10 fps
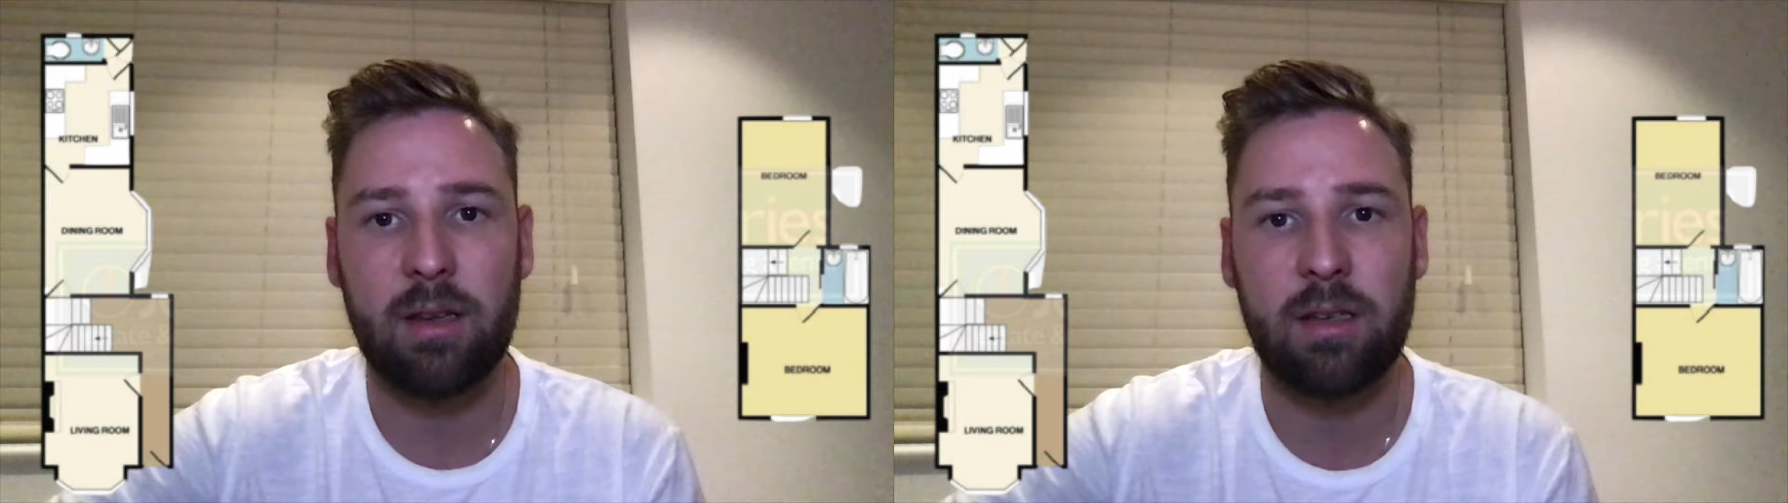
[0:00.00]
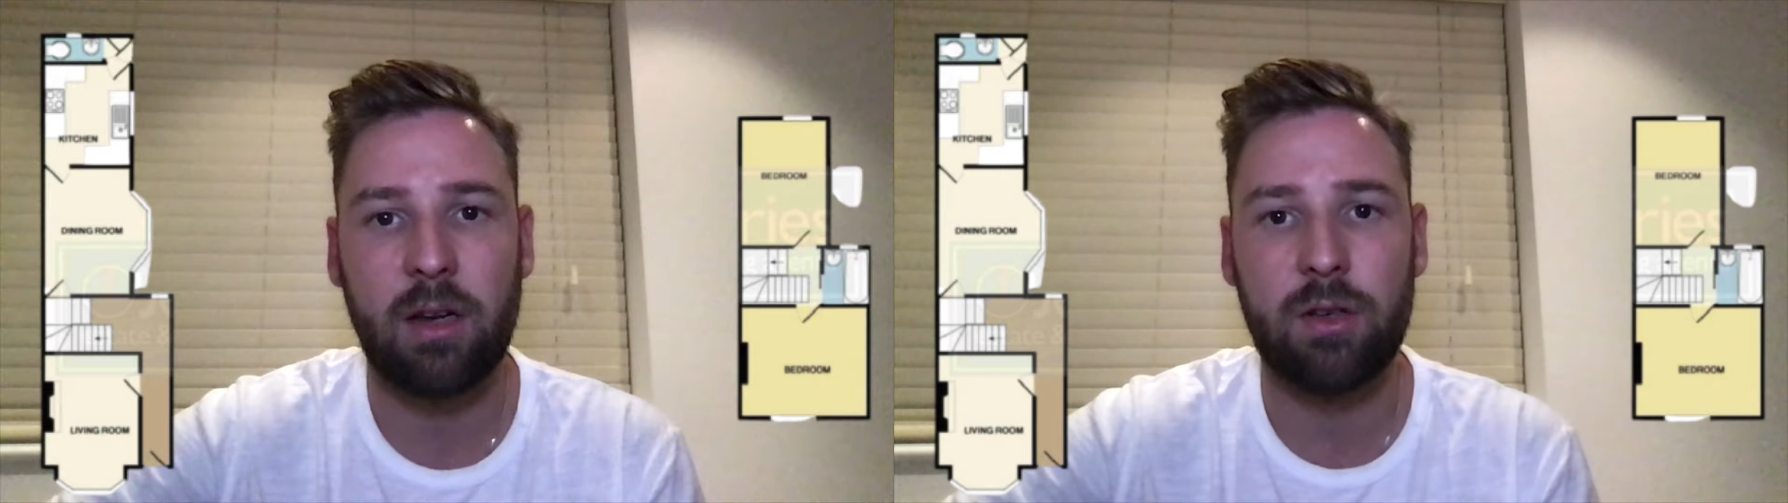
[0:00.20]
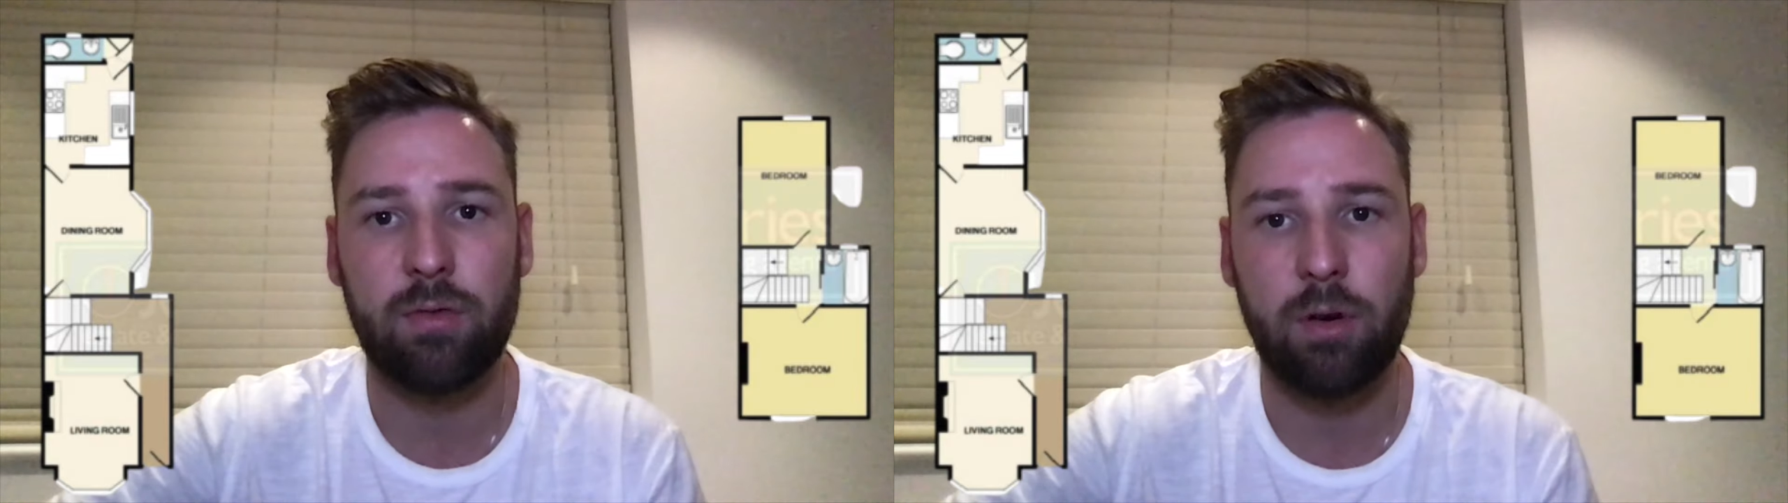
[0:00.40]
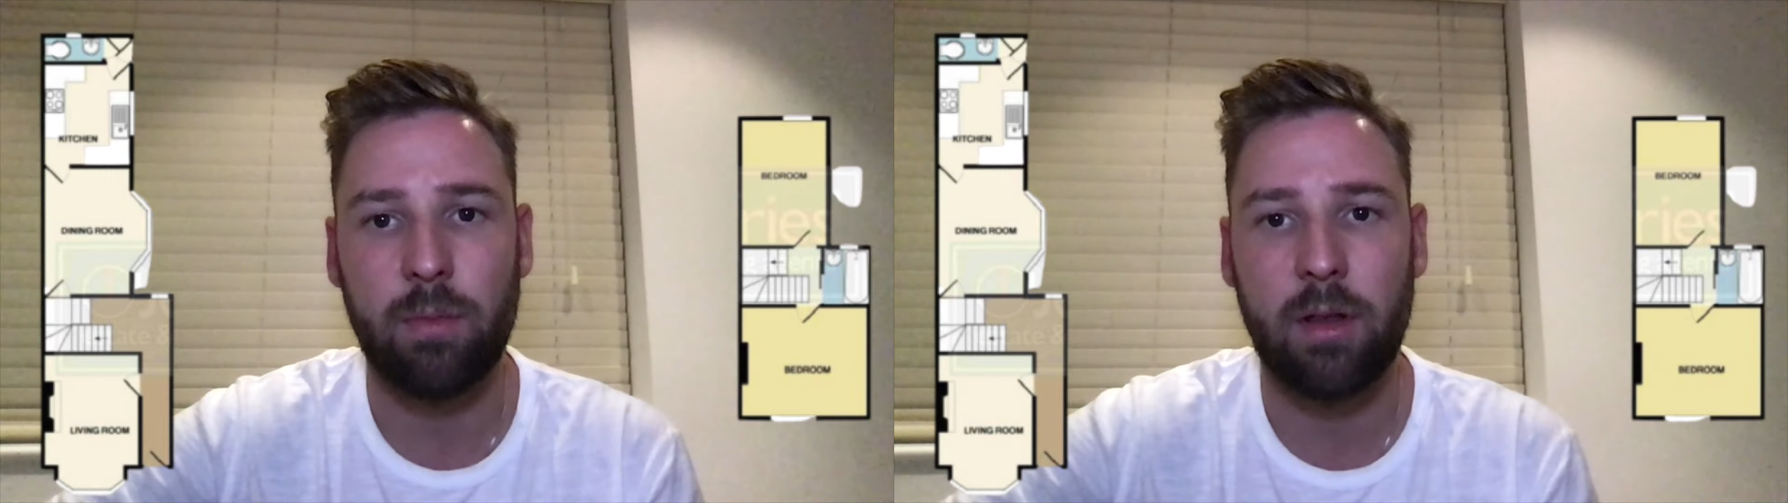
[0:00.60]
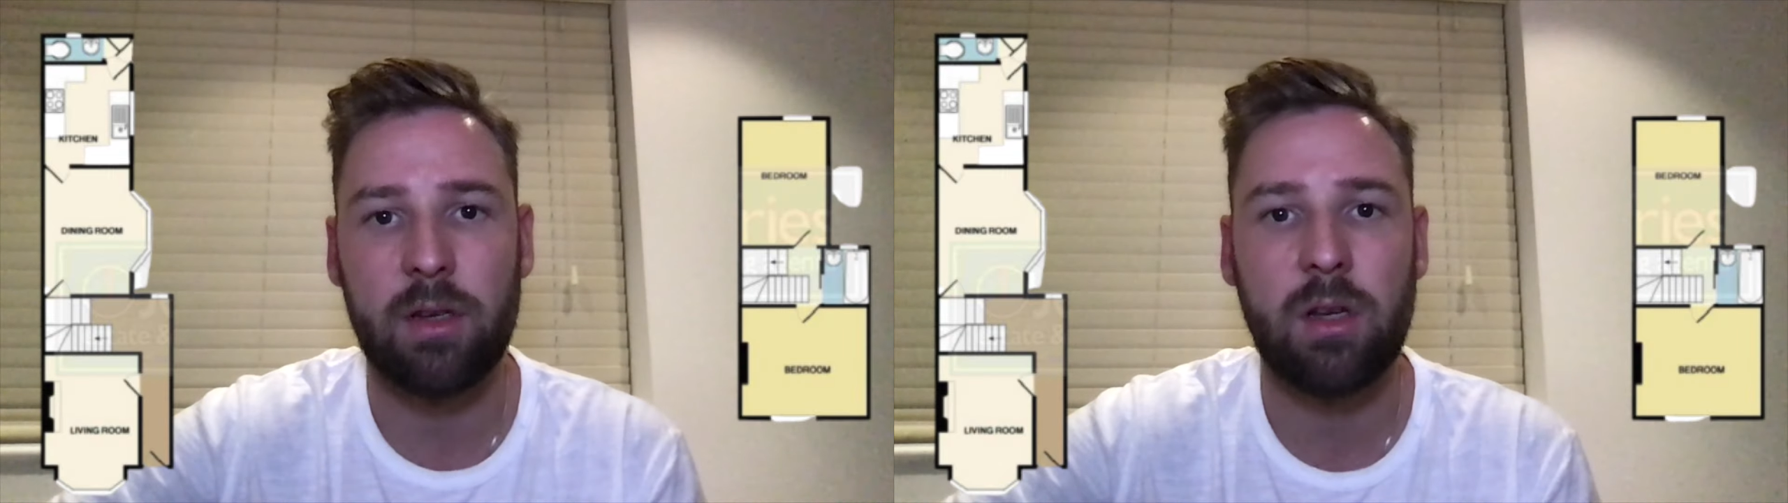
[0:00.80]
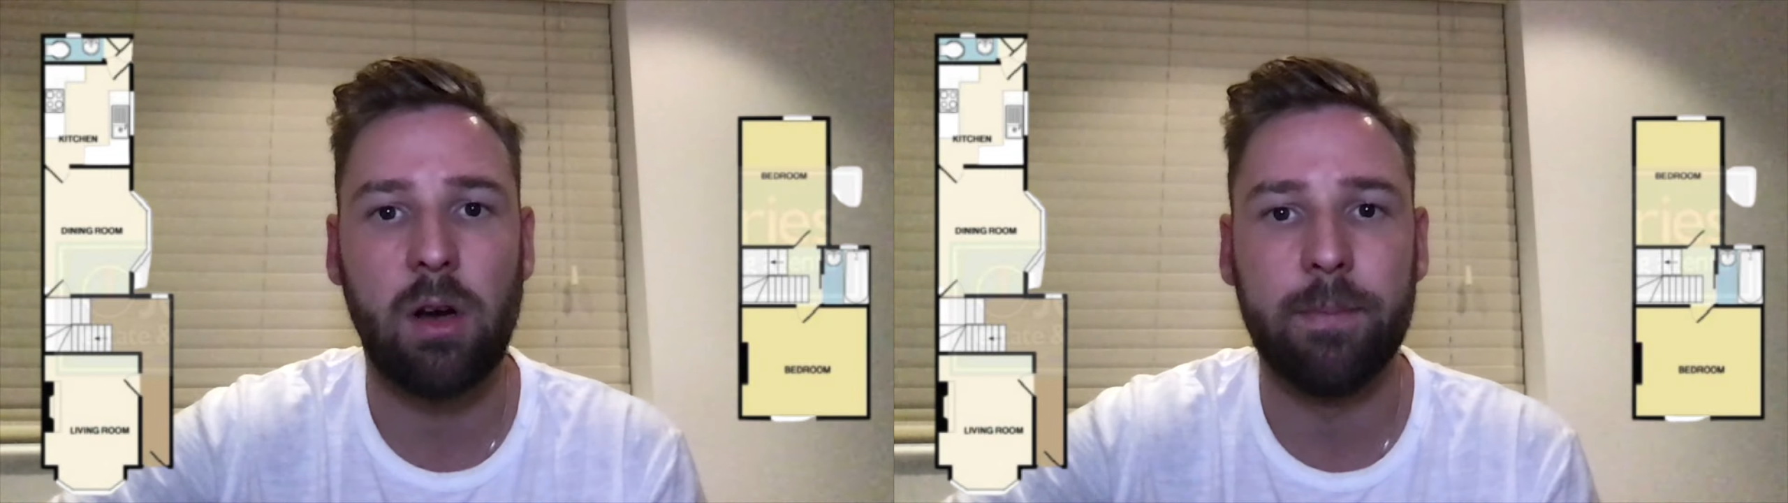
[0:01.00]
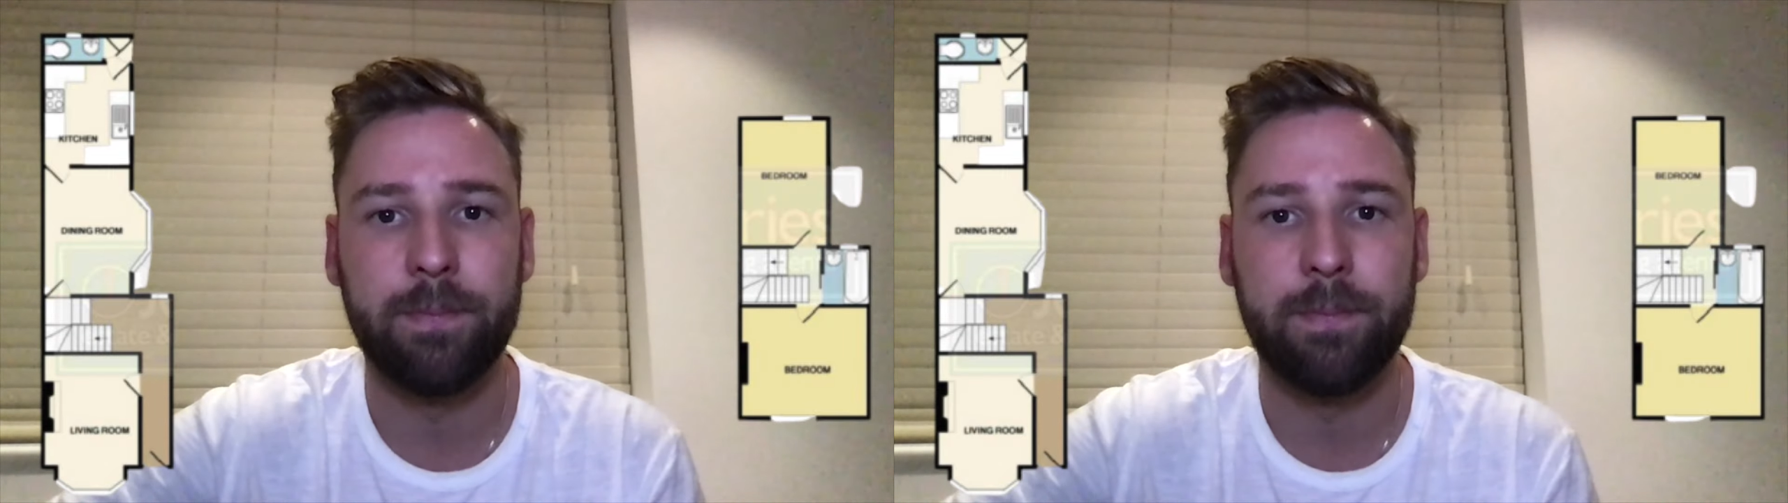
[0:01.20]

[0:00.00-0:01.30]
son's room at the time.